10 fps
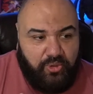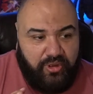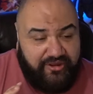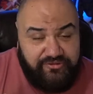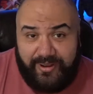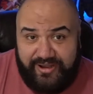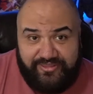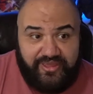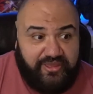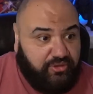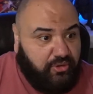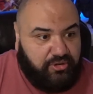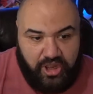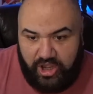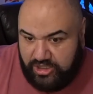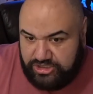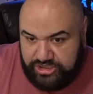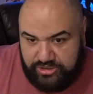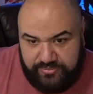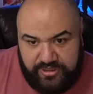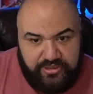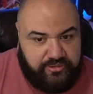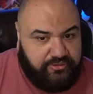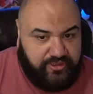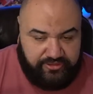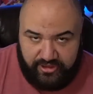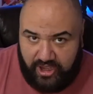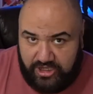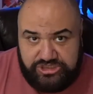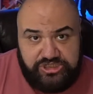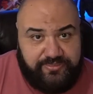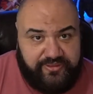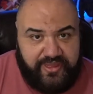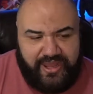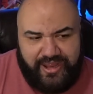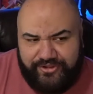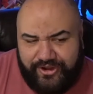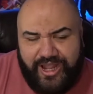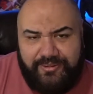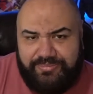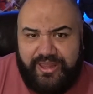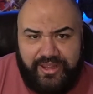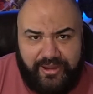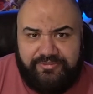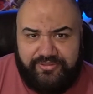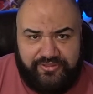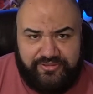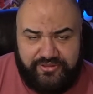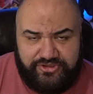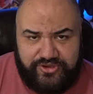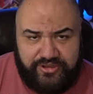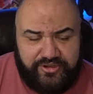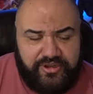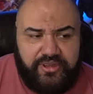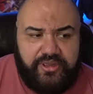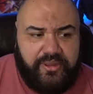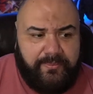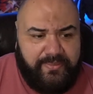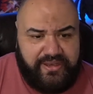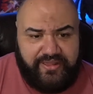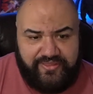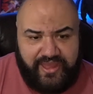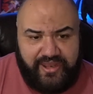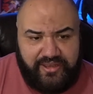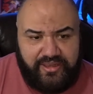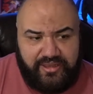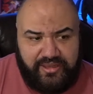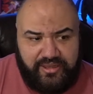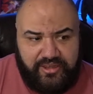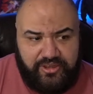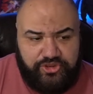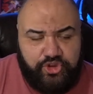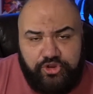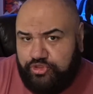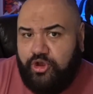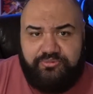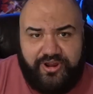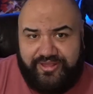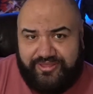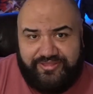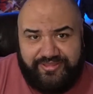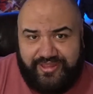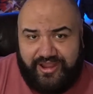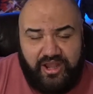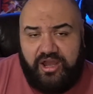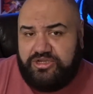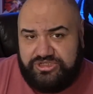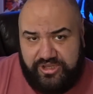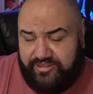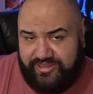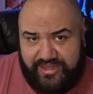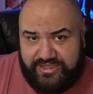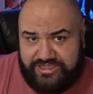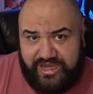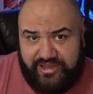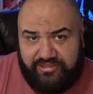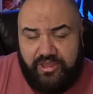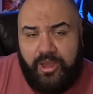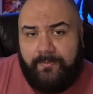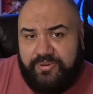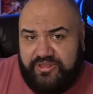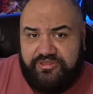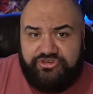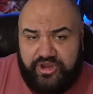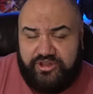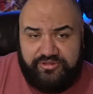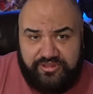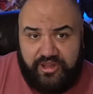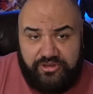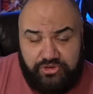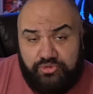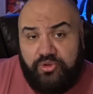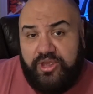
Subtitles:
Everybody says, oh, Kong shouldn't be this, Kong shouldn't be that. And they're kind of playing up to this in the trailer, meaning that your thought process is that Kong shouldn't stand a chance. But this trailer is telling you